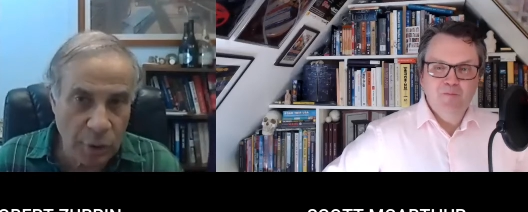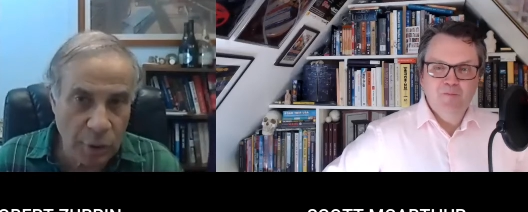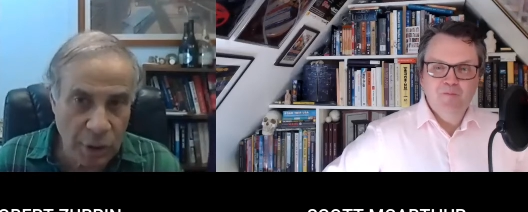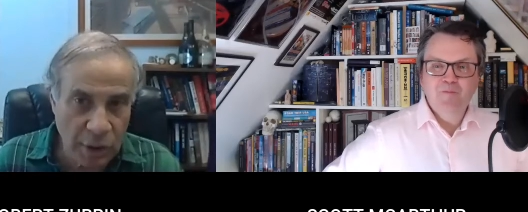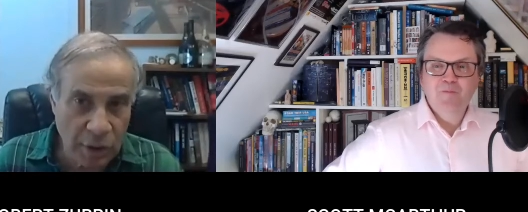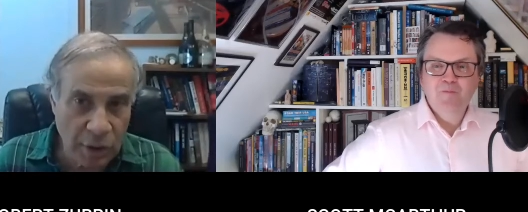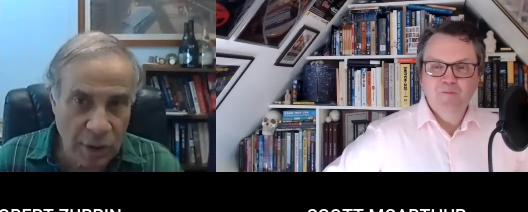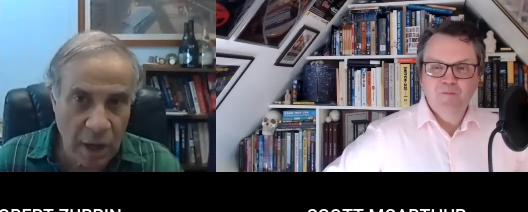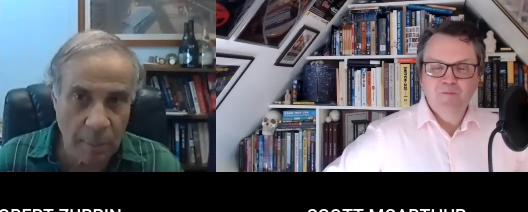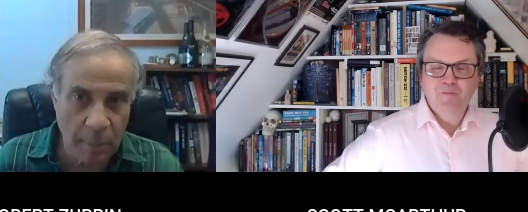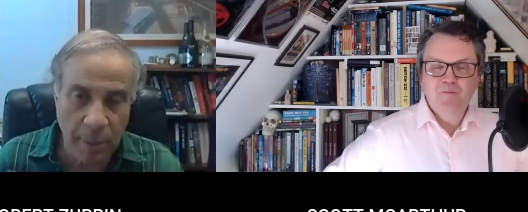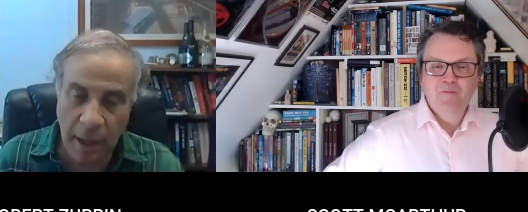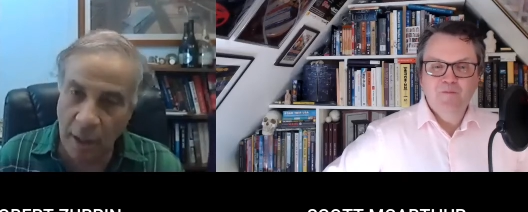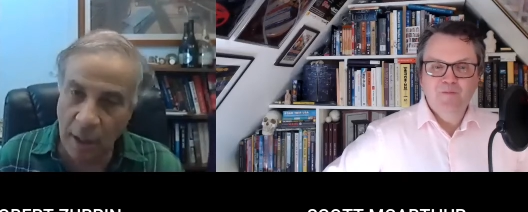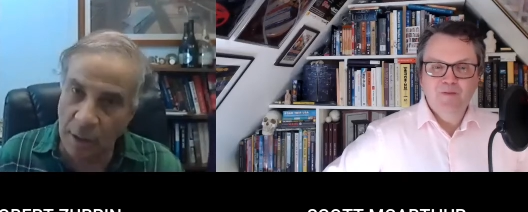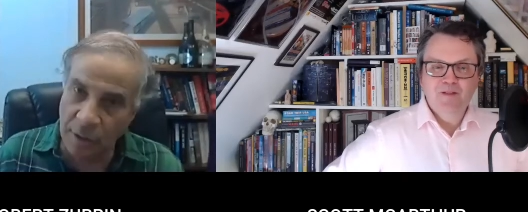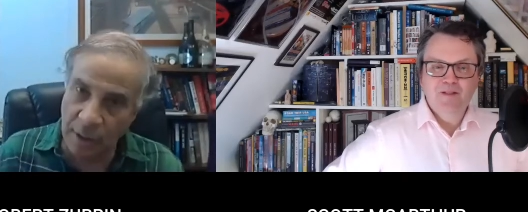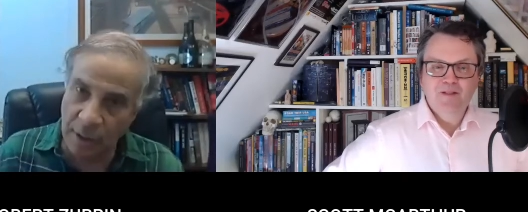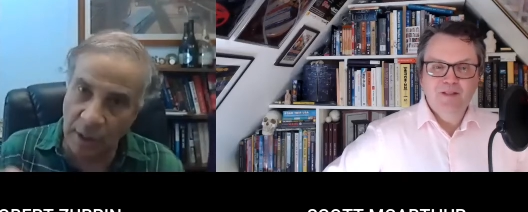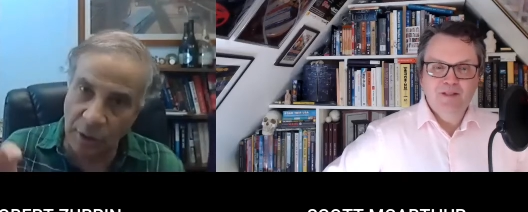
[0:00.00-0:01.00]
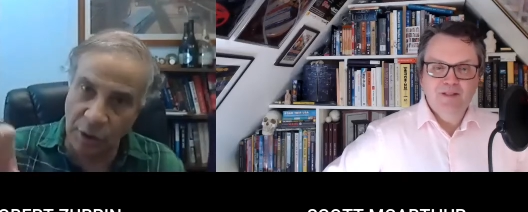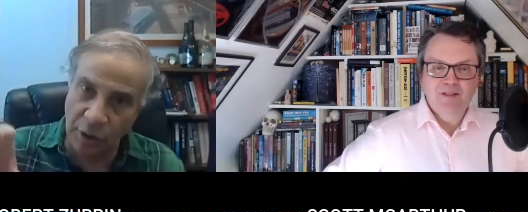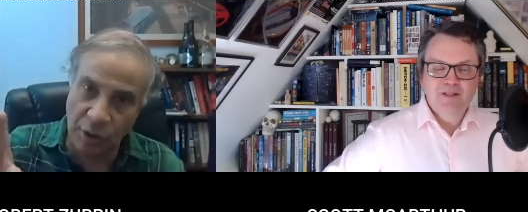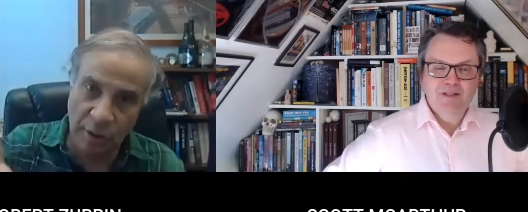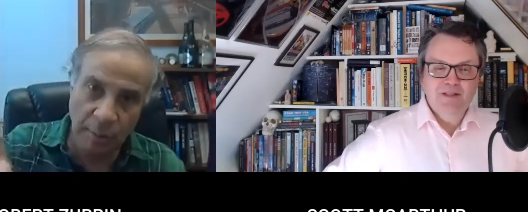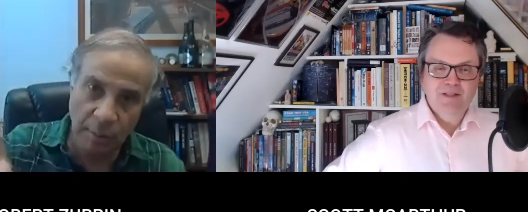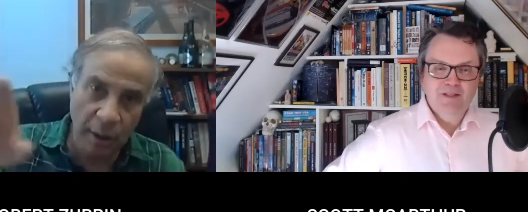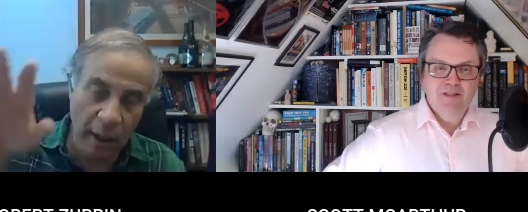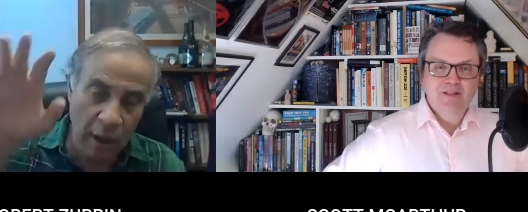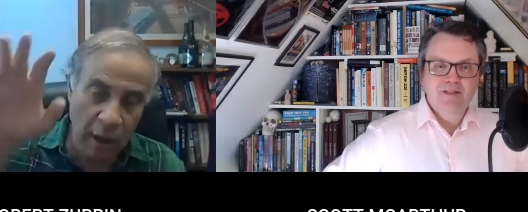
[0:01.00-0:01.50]
Speaker 1: she's not paying attention to
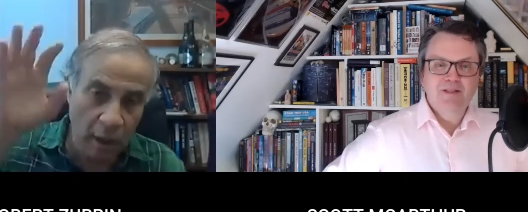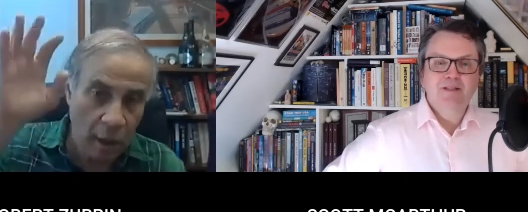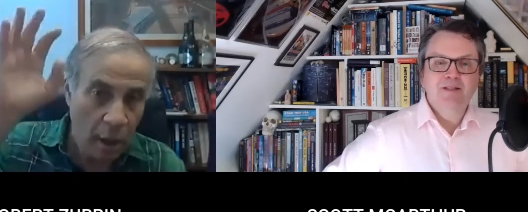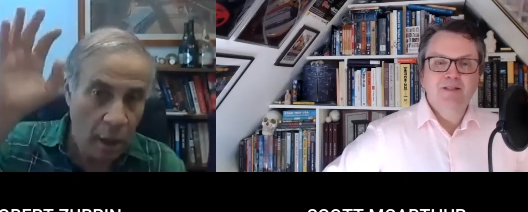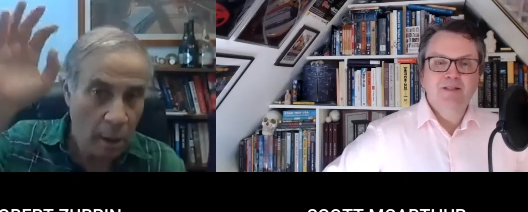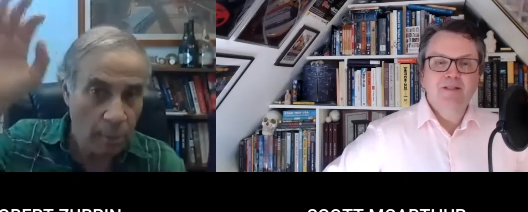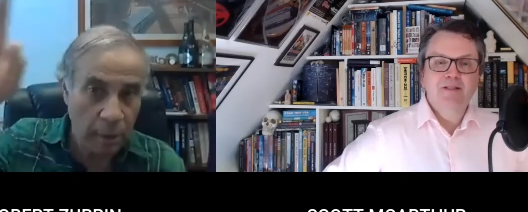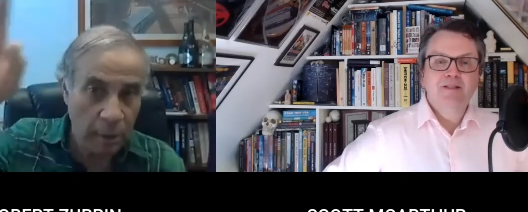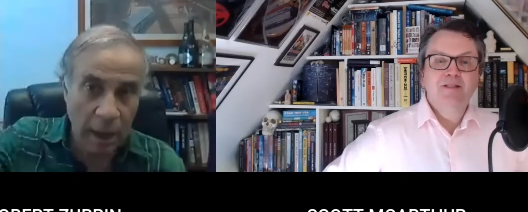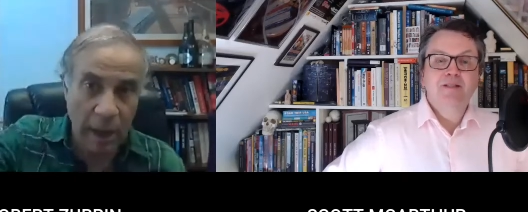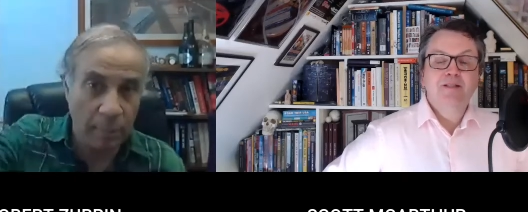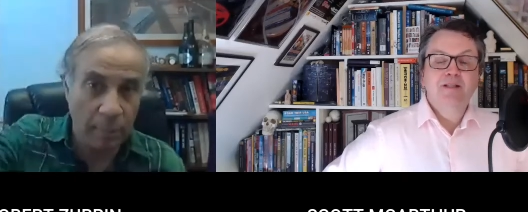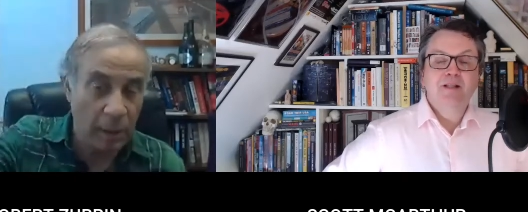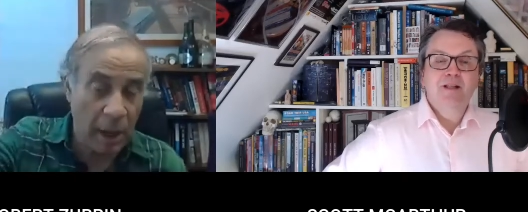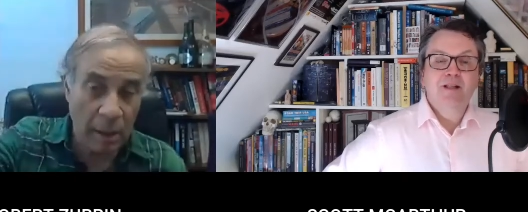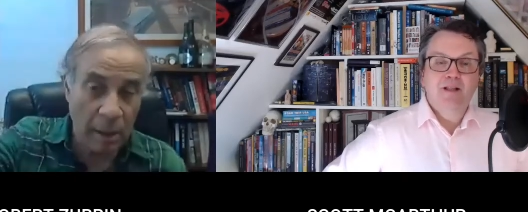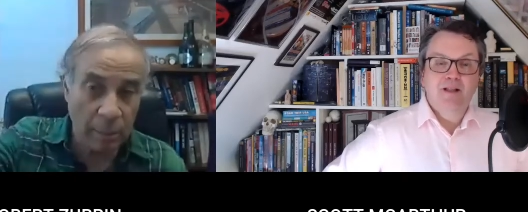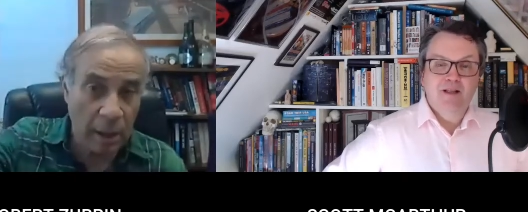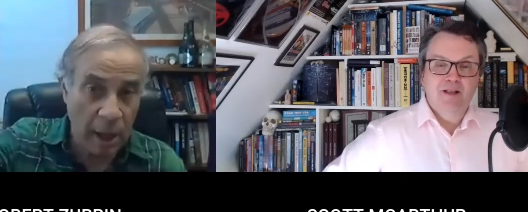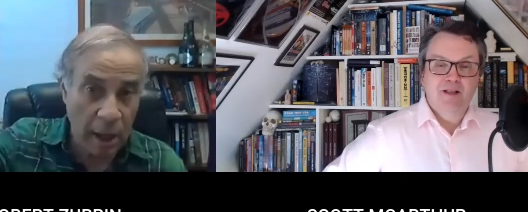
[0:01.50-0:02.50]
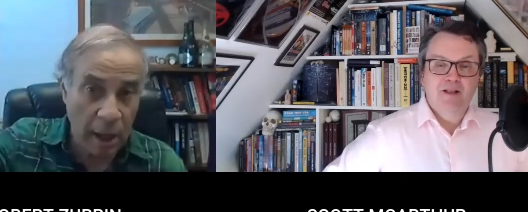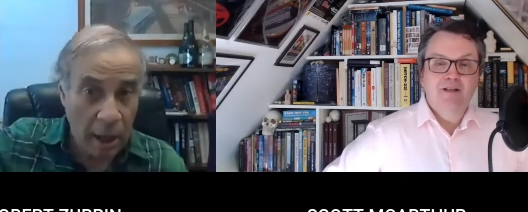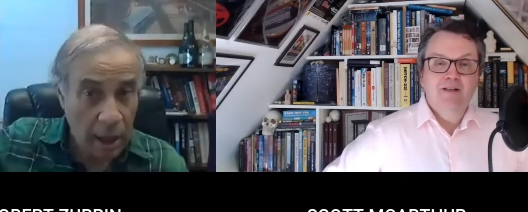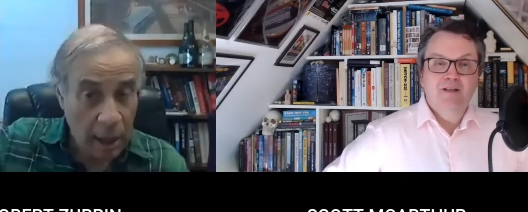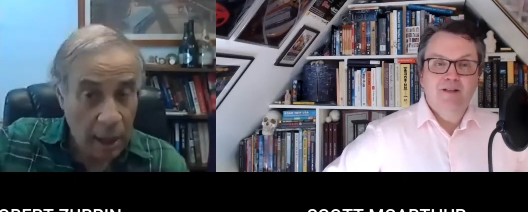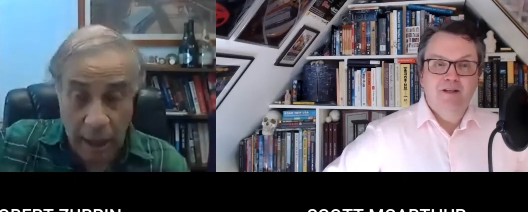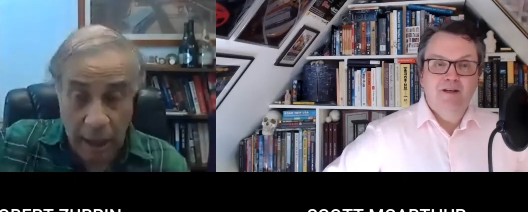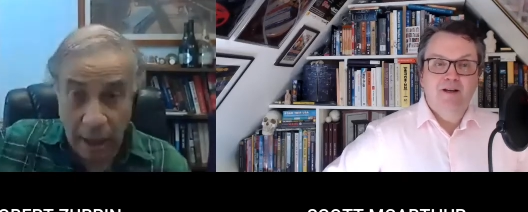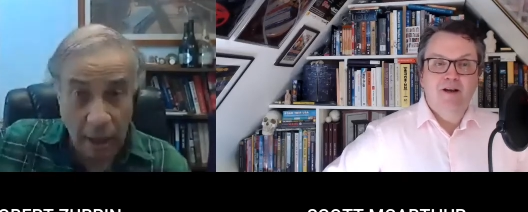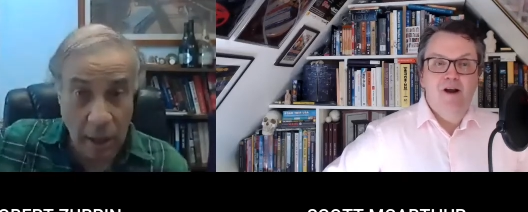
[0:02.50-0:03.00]
me and blah blah blah
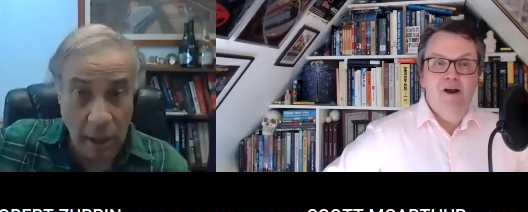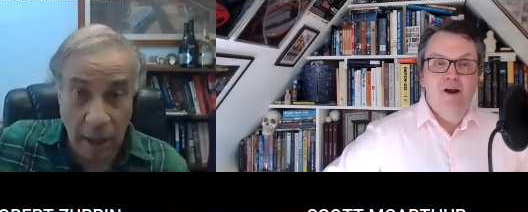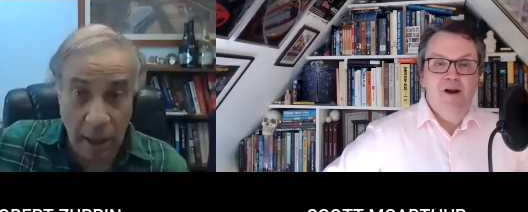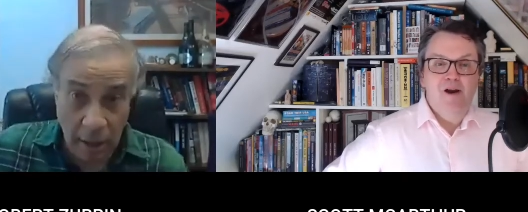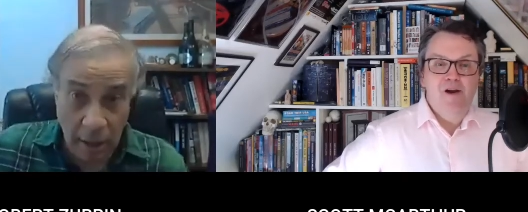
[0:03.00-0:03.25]
and and